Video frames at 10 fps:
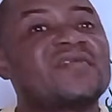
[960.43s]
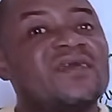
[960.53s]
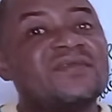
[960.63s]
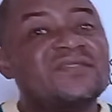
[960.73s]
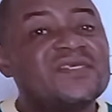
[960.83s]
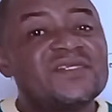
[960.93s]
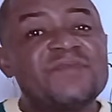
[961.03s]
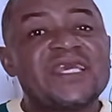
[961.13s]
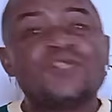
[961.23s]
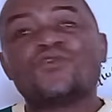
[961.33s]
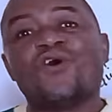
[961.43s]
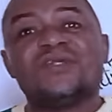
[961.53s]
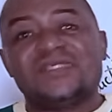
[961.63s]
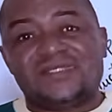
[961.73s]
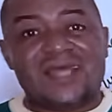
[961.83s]
scientists begin to
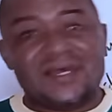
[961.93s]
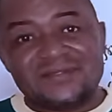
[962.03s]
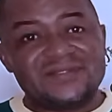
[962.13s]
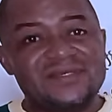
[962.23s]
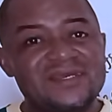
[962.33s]
understand